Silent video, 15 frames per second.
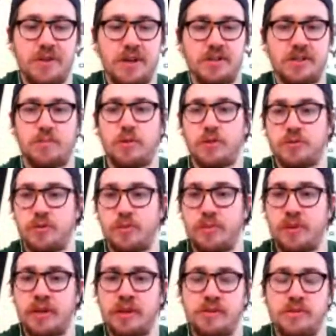points per
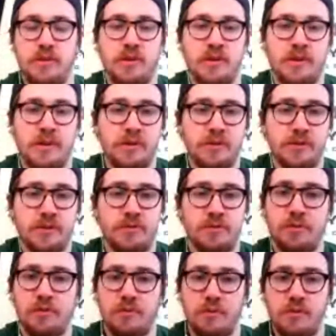minute, you know, it's through the
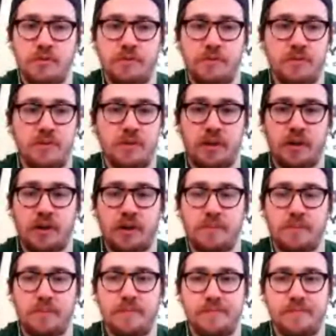roof
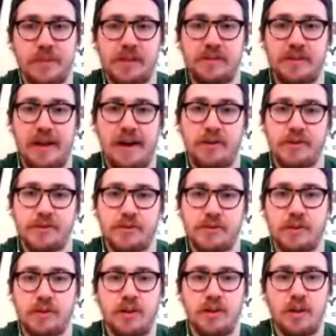in Dallas.
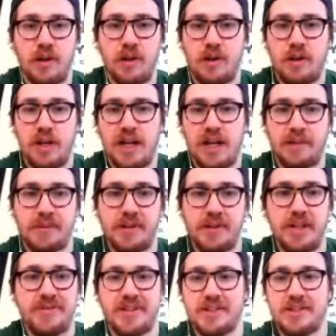And, I mean,
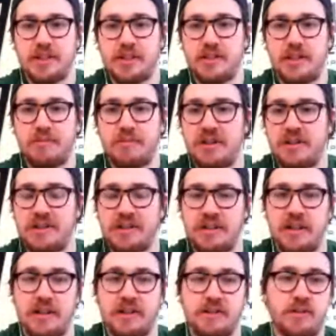even in 16 minutes
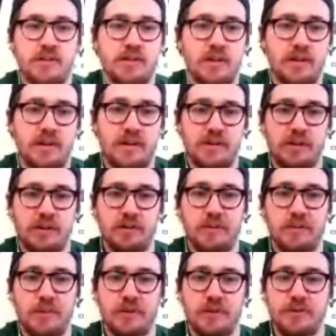against the
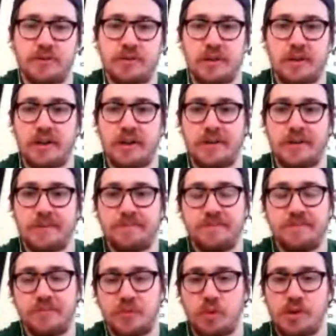Clippers,
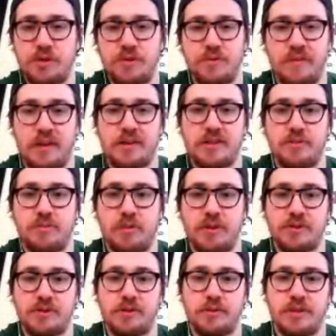22 fantasy points,
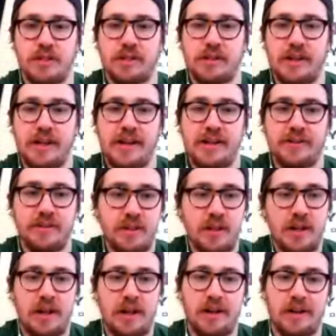
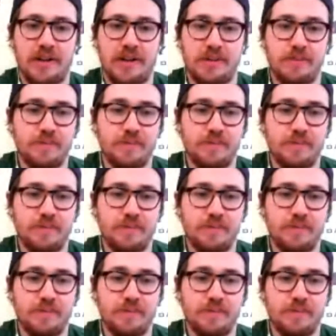13-8.